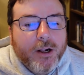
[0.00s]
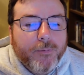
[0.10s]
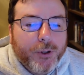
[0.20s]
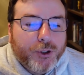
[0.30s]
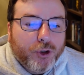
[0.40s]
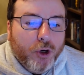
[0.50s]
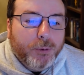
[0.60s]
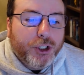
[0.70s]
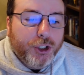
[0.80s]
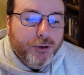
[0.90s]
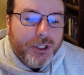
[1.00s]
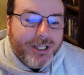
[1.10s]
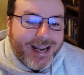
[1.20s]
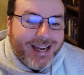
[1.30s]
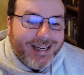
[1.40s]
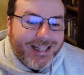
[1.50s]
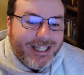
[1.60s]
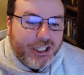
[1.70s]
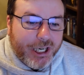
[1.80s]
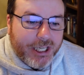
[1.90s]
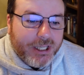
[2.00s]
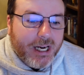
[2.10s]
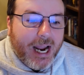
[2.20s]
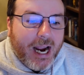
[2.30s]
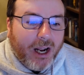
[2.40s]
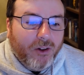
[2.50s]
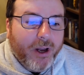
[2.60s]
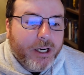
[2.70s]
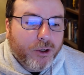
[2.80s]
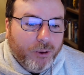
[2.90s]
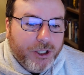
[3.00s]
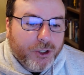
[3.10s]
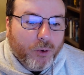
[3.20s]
The troop chooses an adjacent allied creature